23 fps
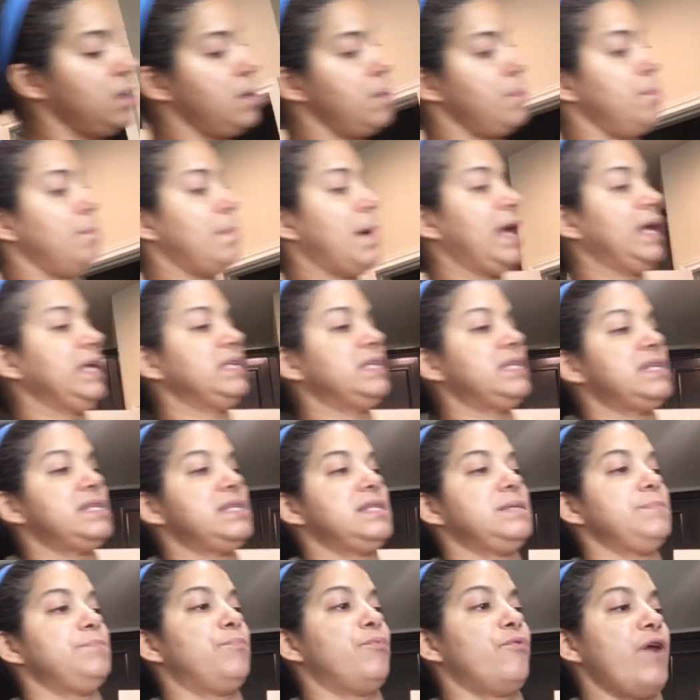my
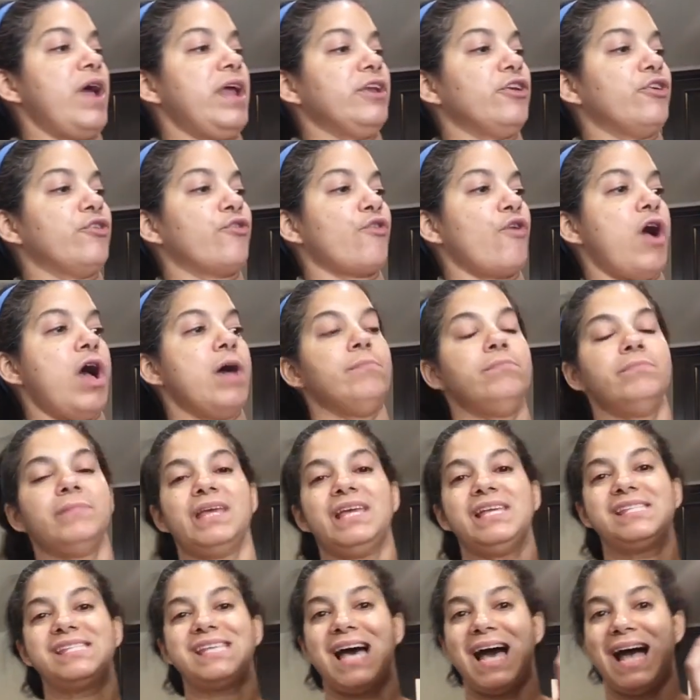breadcrumb
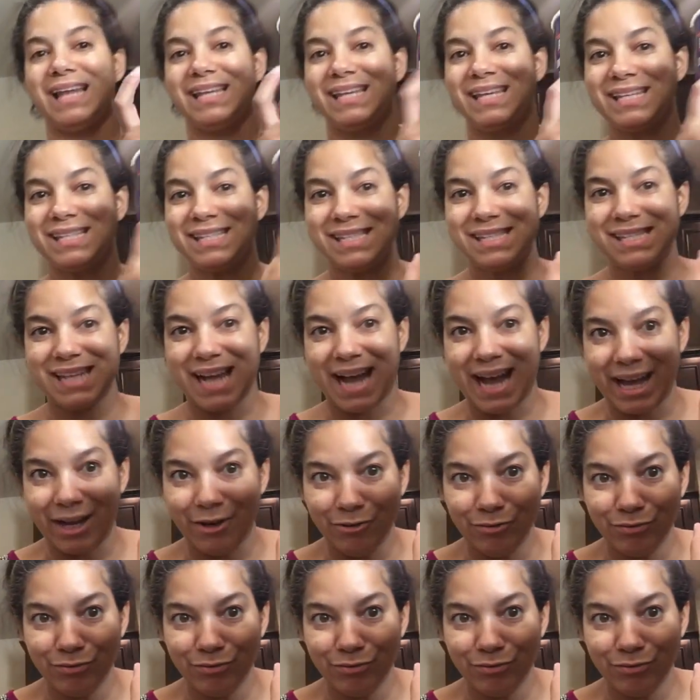Italian style.